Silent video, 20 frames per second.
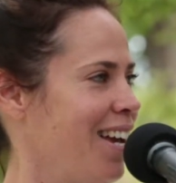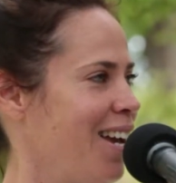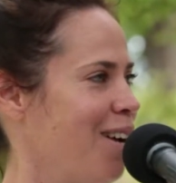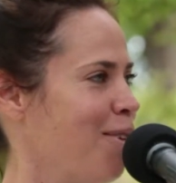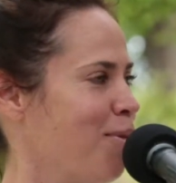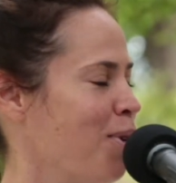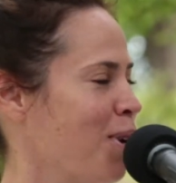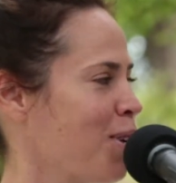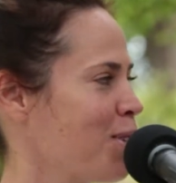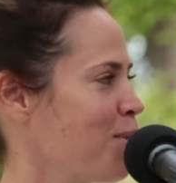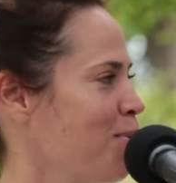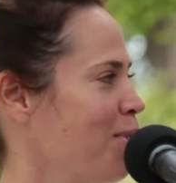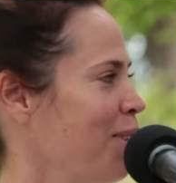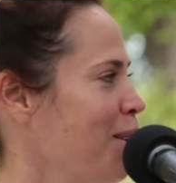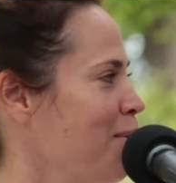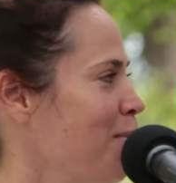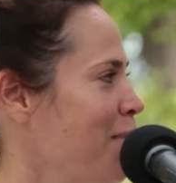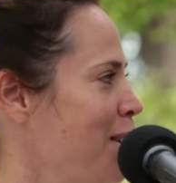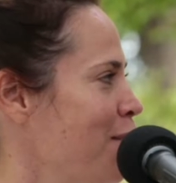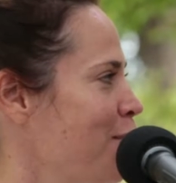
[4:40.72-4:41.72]
it works
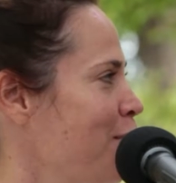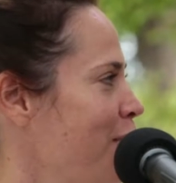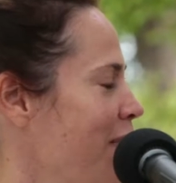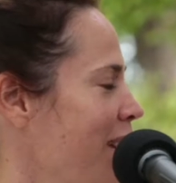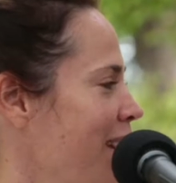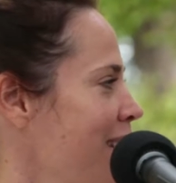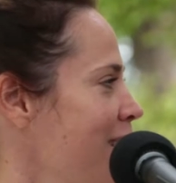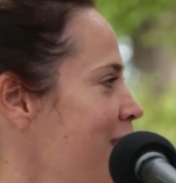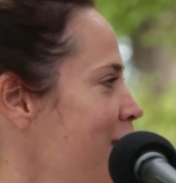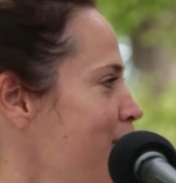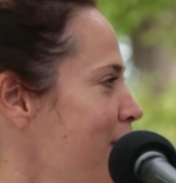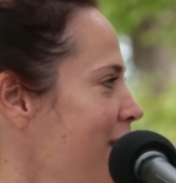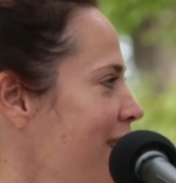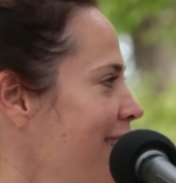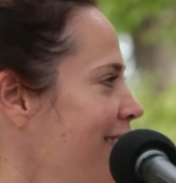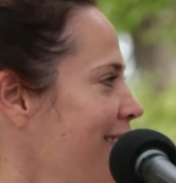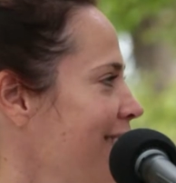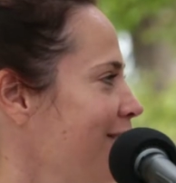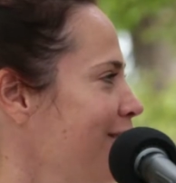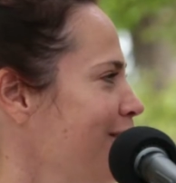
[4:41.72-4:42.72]
really well for
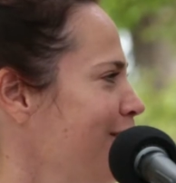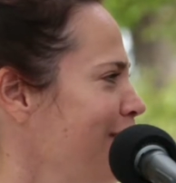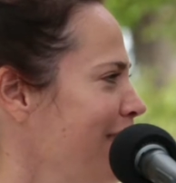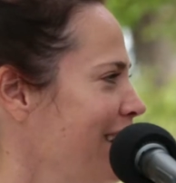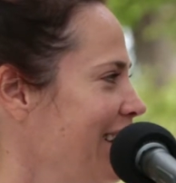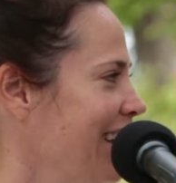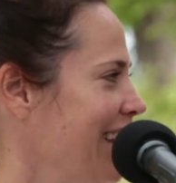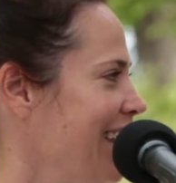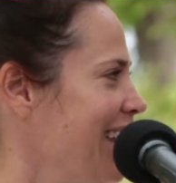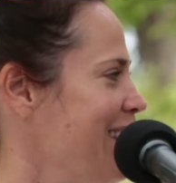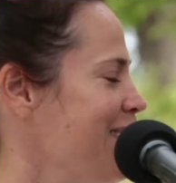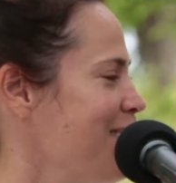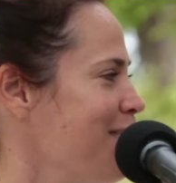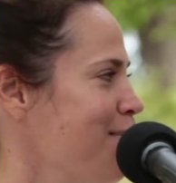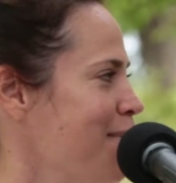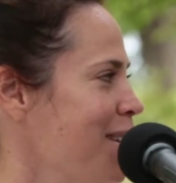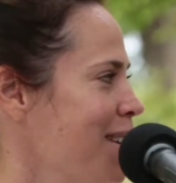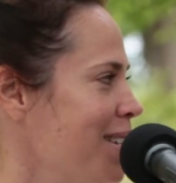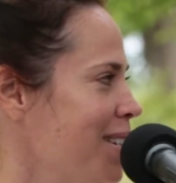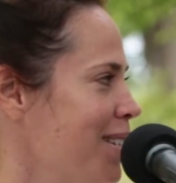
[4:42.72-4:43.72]
really
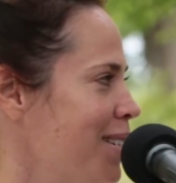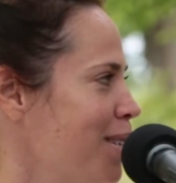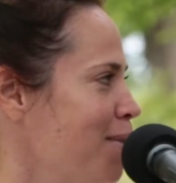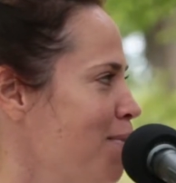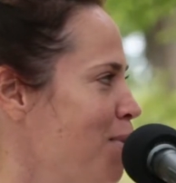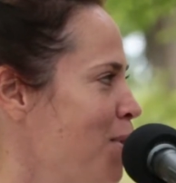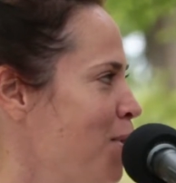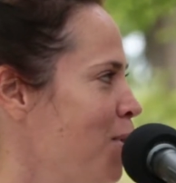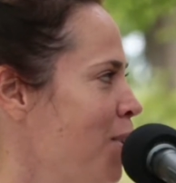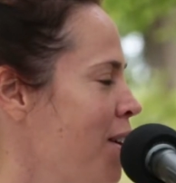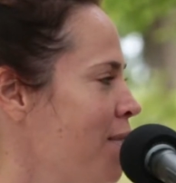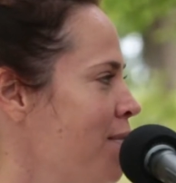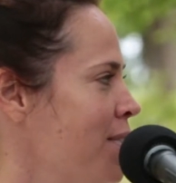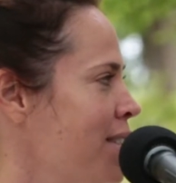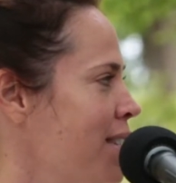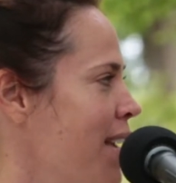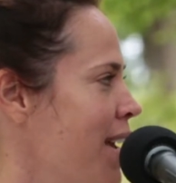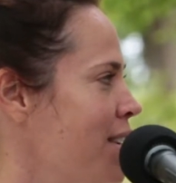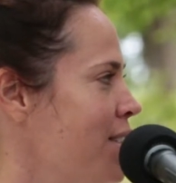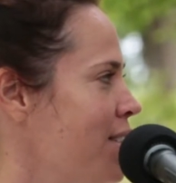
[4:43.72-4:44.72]
intimate, small
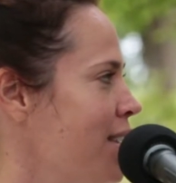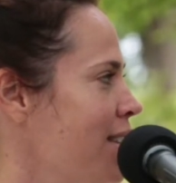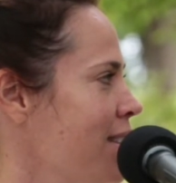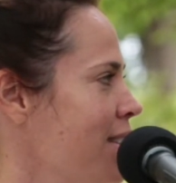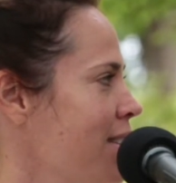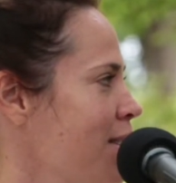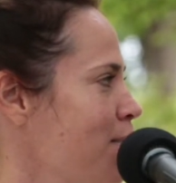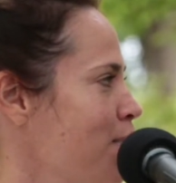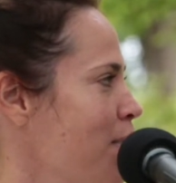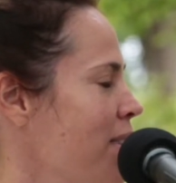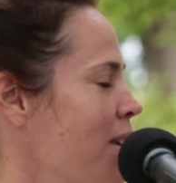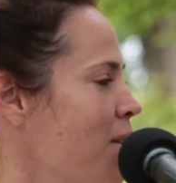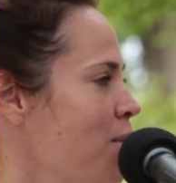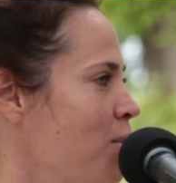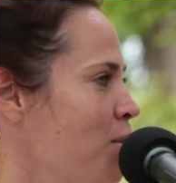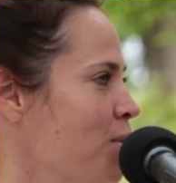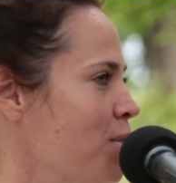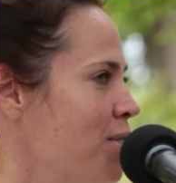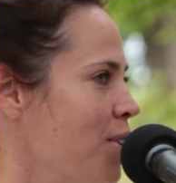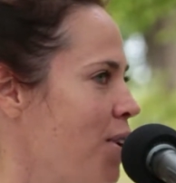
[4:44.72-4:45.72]
conversations, but then
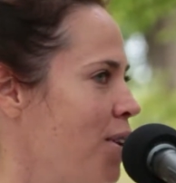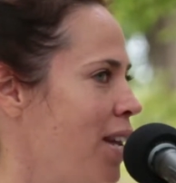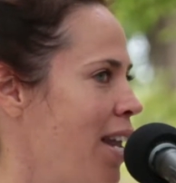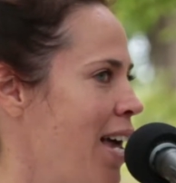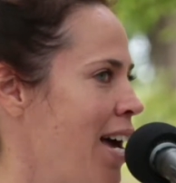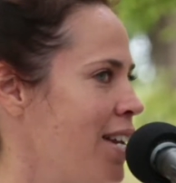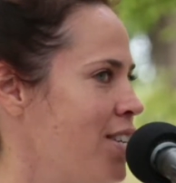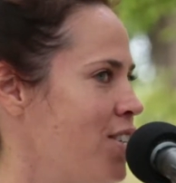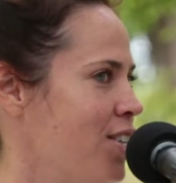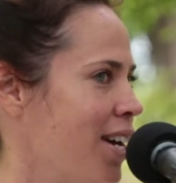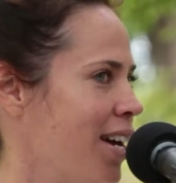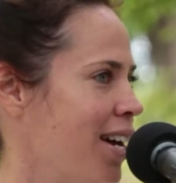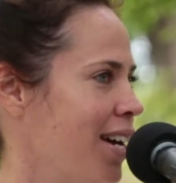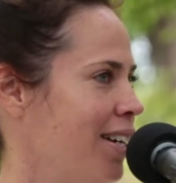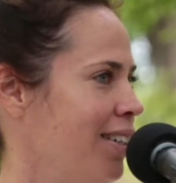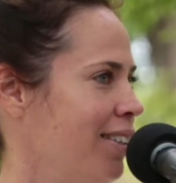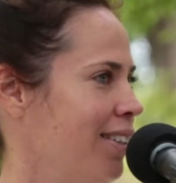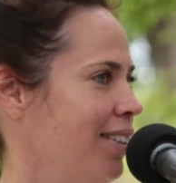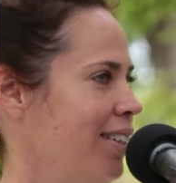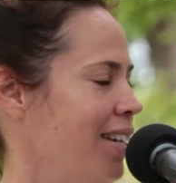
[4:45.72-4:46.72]
also
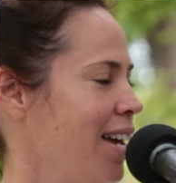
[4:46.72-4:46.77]
larger,